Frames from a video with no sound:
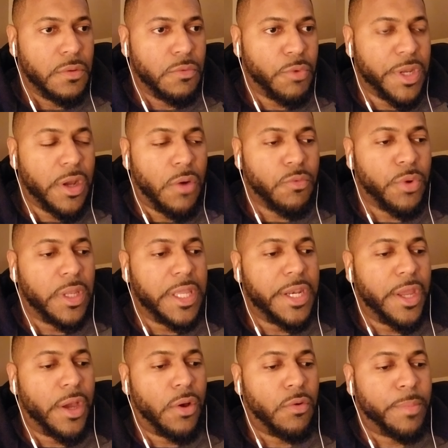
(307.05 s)
we don't really
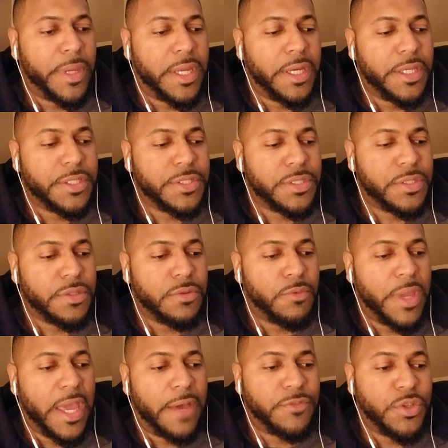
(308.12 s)
know because
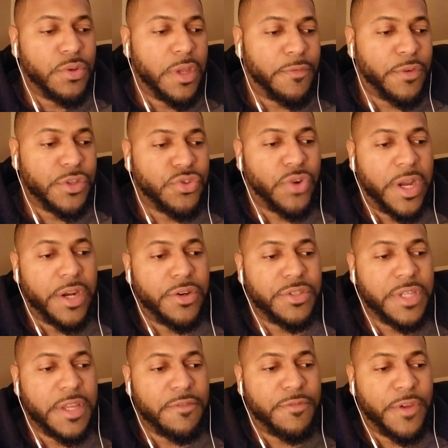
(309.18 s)
we have two different trainers
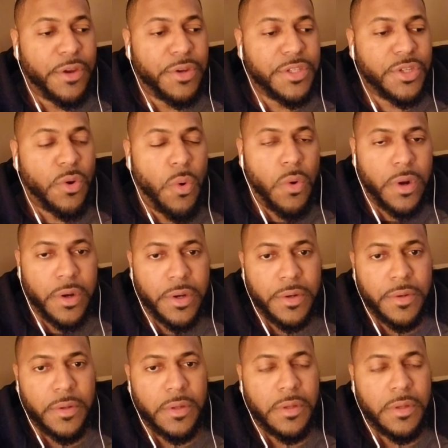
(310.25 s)
in Fury's corner.